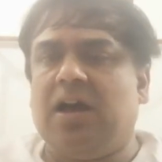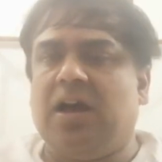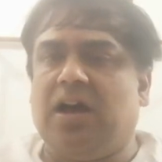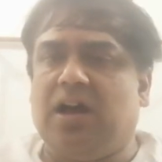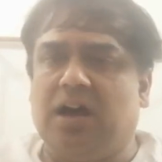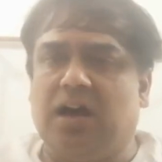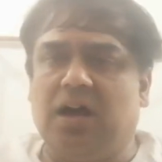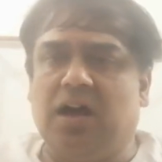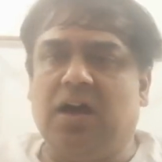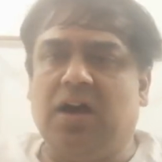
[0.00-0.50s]

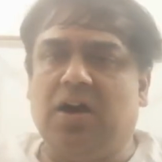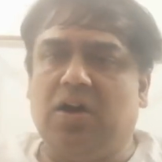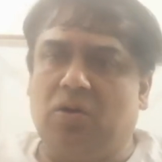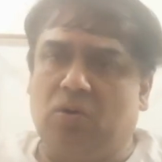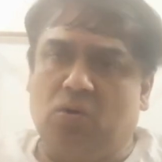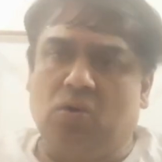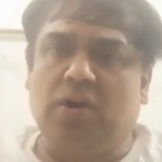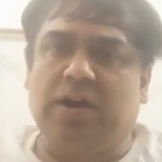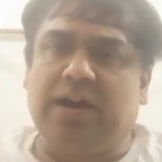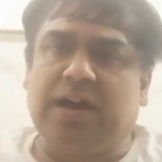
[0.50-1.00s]

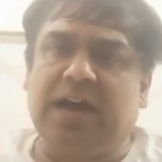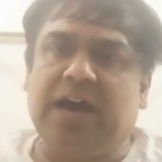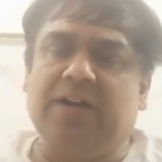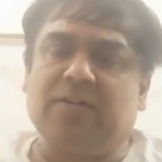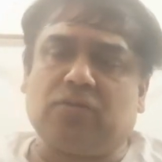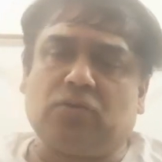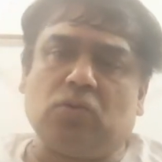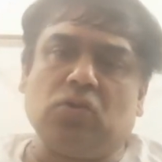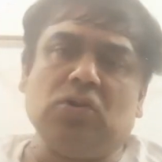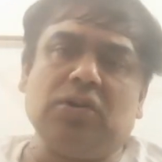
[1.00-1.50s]
Okay, I
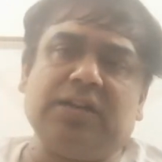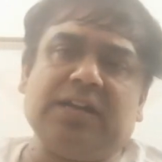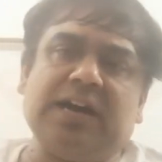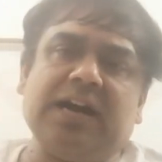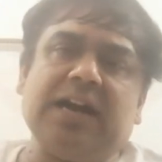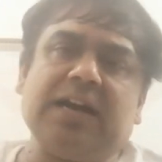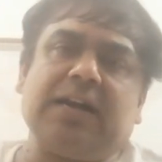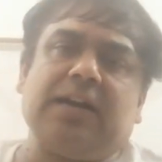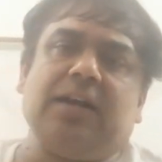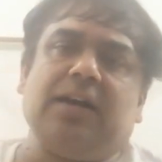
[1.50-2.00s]
have told
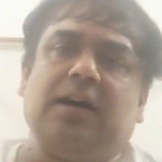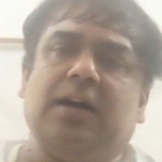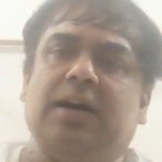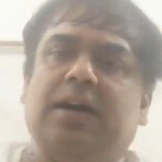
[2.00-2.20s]
that